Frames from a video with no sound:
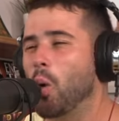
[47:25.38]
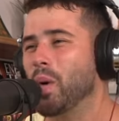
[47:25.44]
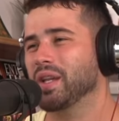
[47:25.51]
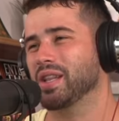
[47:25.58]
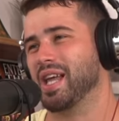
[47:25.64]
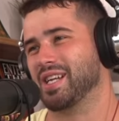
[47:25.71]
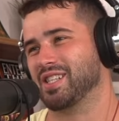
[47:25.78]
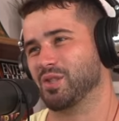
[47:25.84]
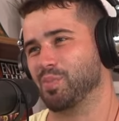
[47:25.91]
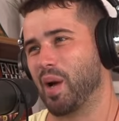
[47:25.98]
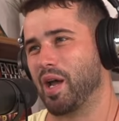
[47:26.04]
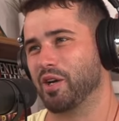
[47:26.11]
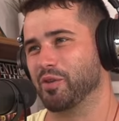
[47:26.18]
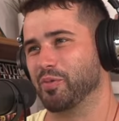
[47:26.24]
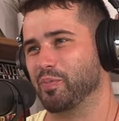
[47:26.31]
one likes
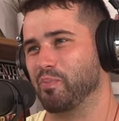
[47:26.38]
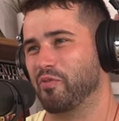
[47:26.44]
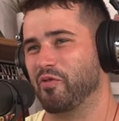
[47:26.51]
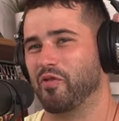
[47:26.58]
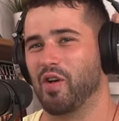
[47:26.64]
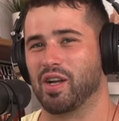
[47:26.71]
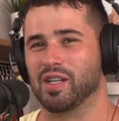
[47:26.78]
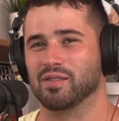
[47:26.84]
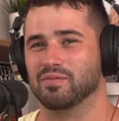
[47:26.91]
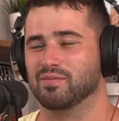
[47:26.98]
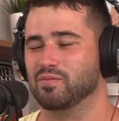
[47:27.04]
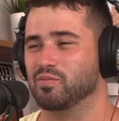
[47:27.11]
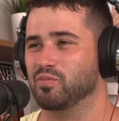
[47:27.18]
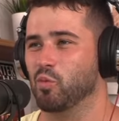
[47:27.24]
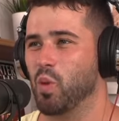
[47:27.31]
spider
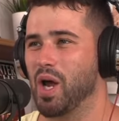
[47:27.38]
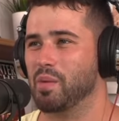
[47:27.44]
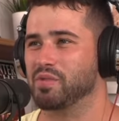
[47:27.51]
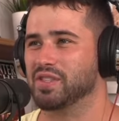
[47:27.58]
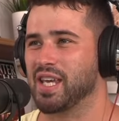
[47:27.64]
fucking webs,